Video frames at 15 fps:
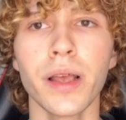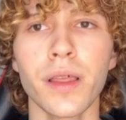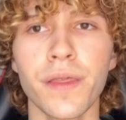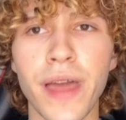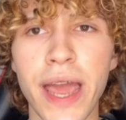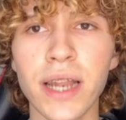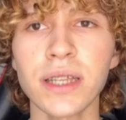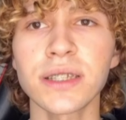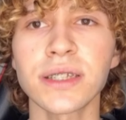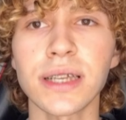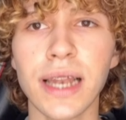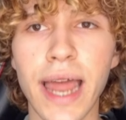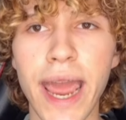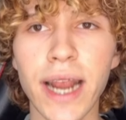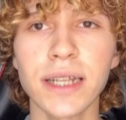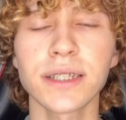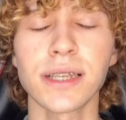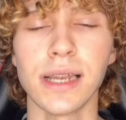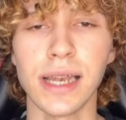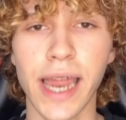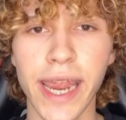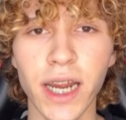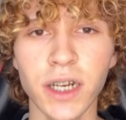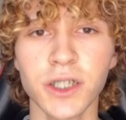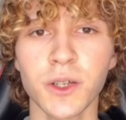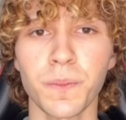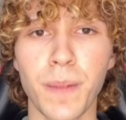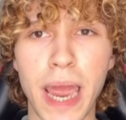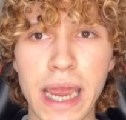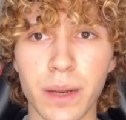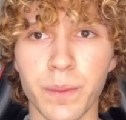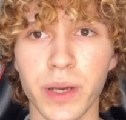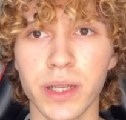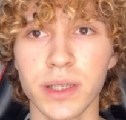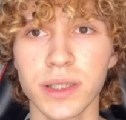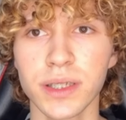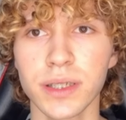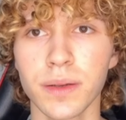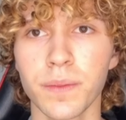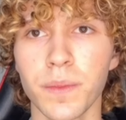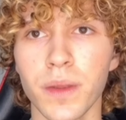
Then select Linked Payments.